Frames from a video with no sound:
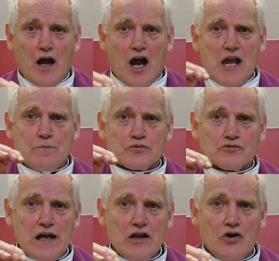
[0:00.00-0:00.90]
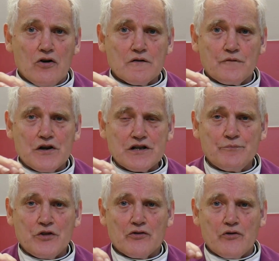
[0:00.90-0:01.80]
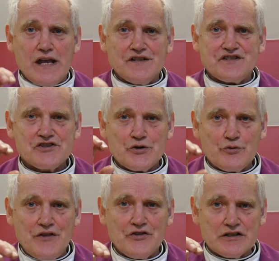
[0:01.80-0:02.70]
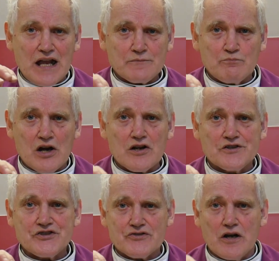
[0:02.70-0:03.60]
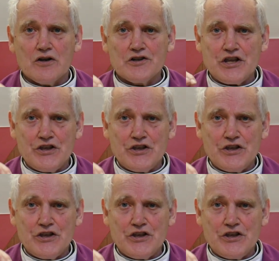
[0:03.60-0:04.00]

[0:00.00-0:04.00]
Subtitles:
I pray, Lord, for them the grace to surrender that moral struggle to